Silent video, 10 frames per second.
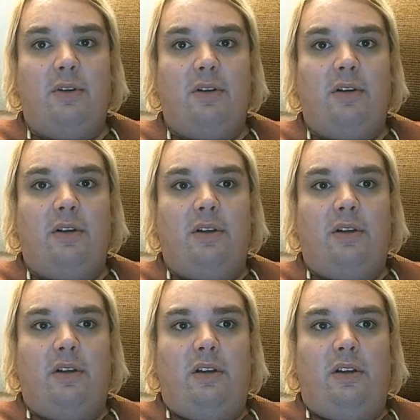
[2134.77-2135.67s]

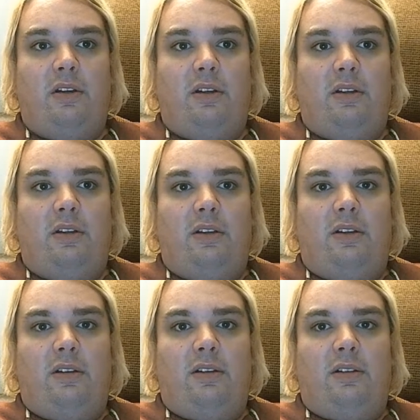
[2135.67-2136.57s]

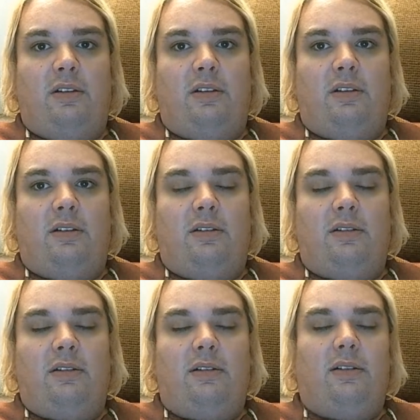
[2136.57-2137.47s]
Nobody speaks.